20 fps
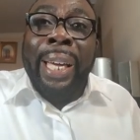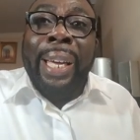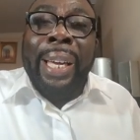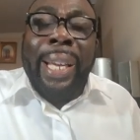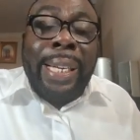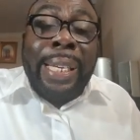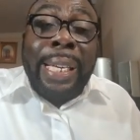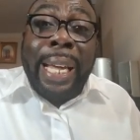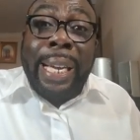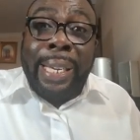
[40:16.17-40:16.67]

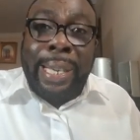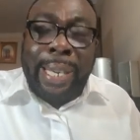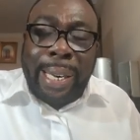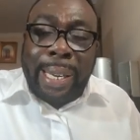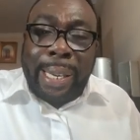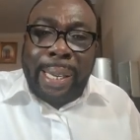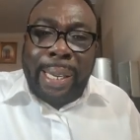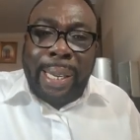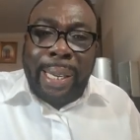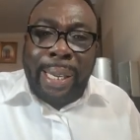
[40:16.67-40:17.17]
eat and
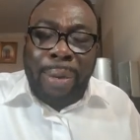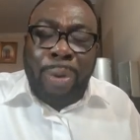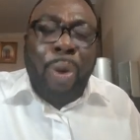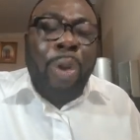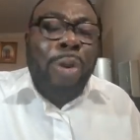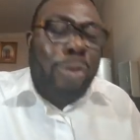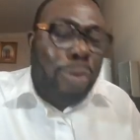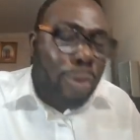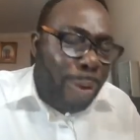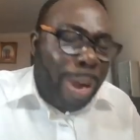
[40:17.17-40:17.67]
drink,
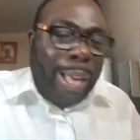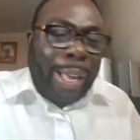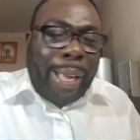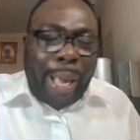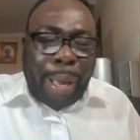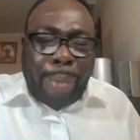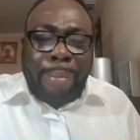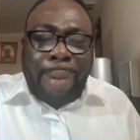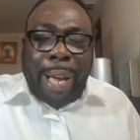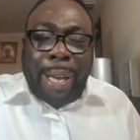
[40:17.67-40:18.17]
go to work,
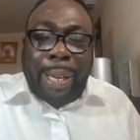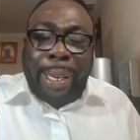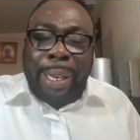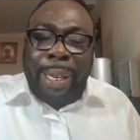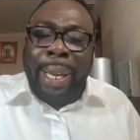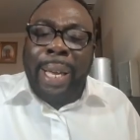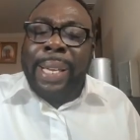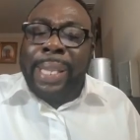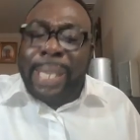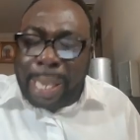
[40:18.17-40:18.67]
come back
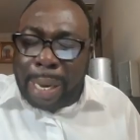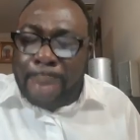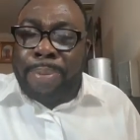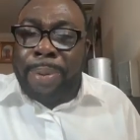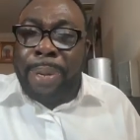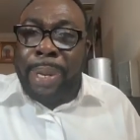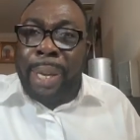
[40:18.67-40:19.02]
and sleep